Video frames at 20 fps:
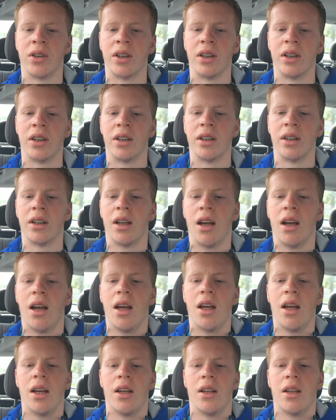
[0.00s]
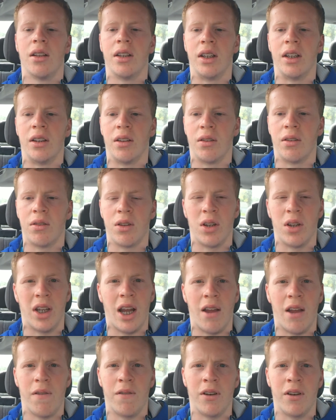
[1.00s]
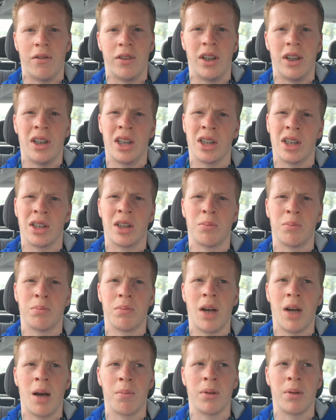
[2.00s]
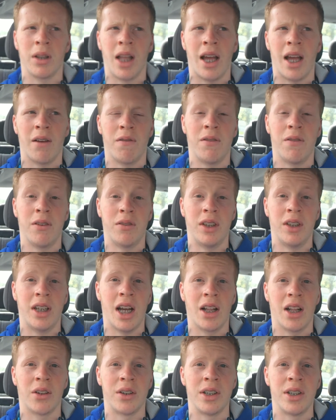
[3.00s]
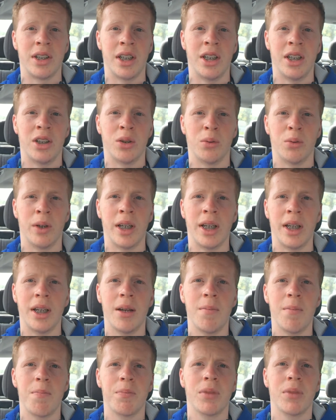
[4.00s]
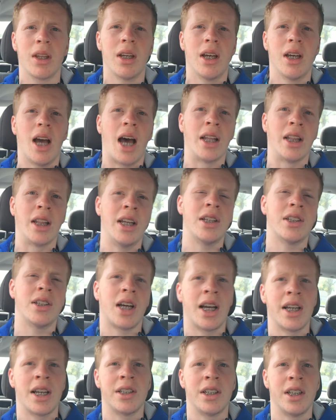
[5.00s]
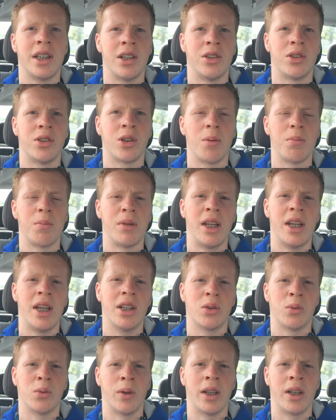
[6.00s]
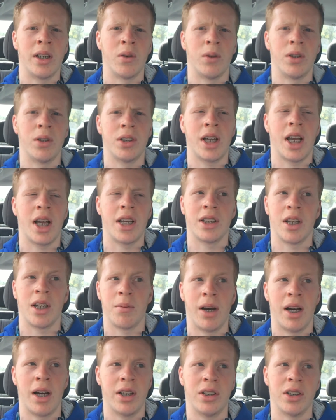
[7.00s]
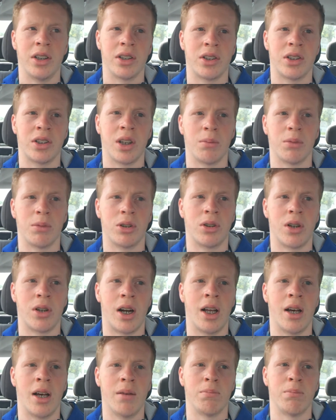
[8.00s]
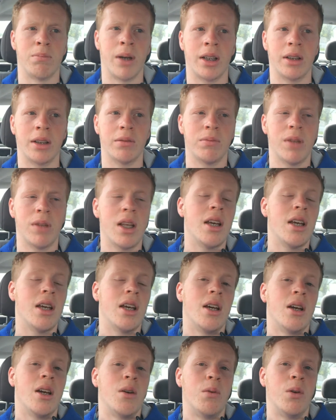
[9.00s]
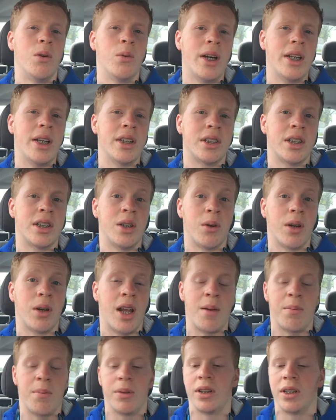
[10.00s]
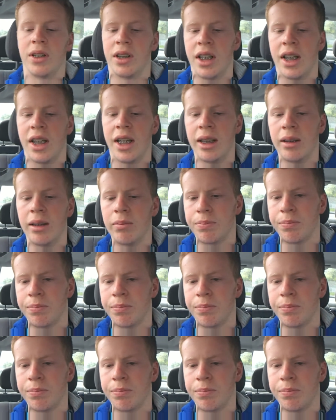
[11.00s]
and then 3,850, just up at like 50 calories each week. Unless I see a drop next week, in which case I might just jump straight up, but we'll wait and see what happens there.